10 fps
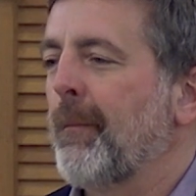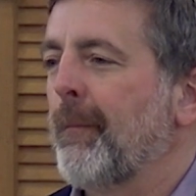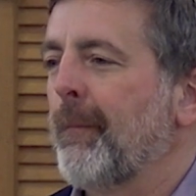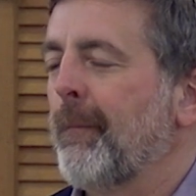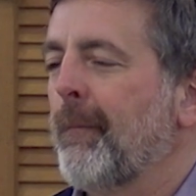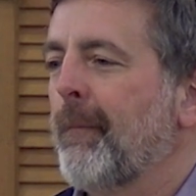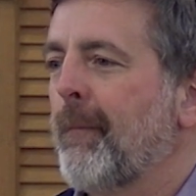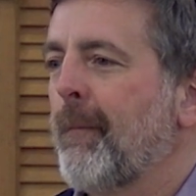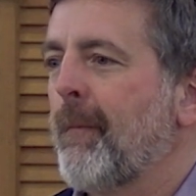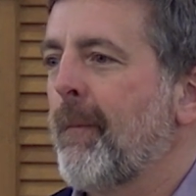
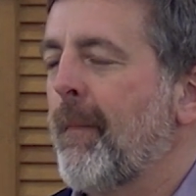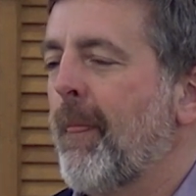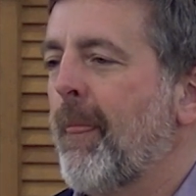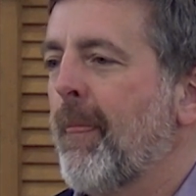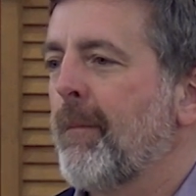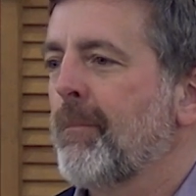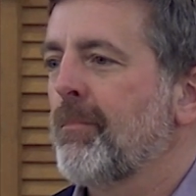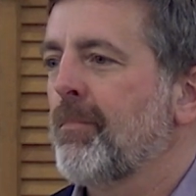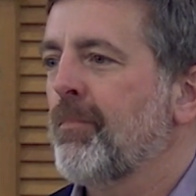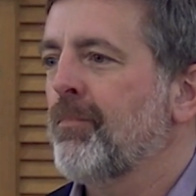
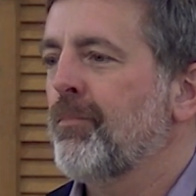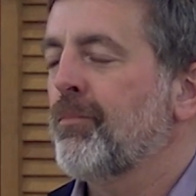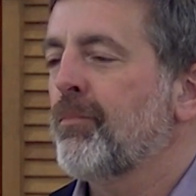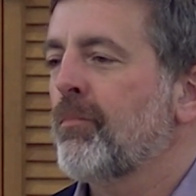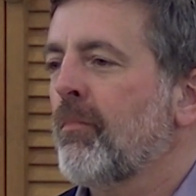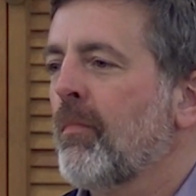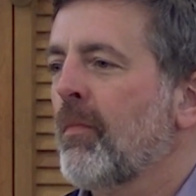(no one is talking)